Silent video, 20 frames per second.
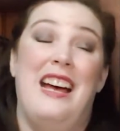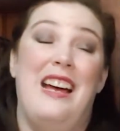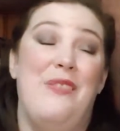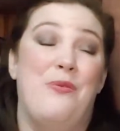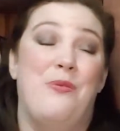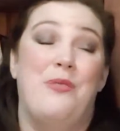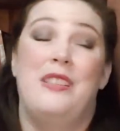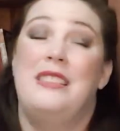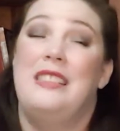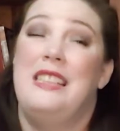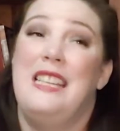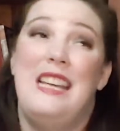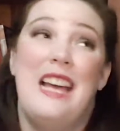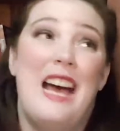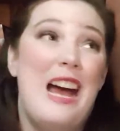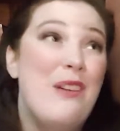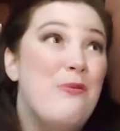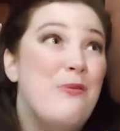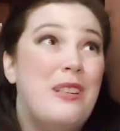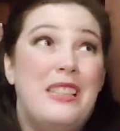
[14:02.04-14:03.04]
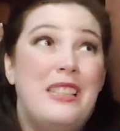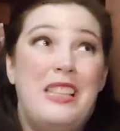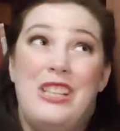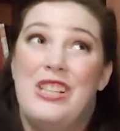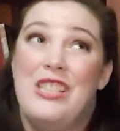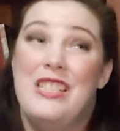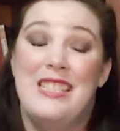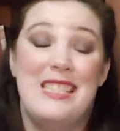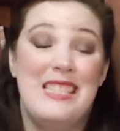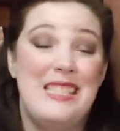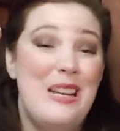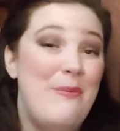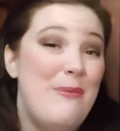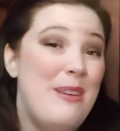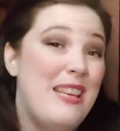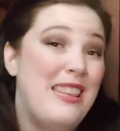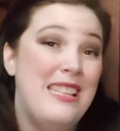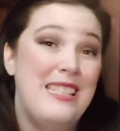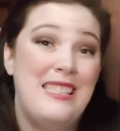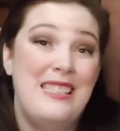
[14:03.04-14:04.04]
really couldn't
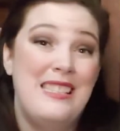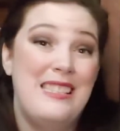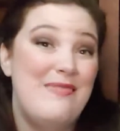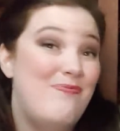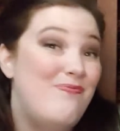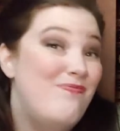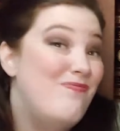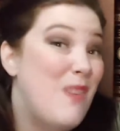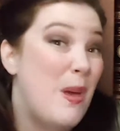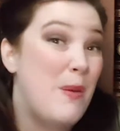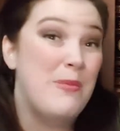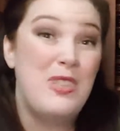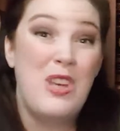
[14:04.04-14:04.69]
stomach this. I'm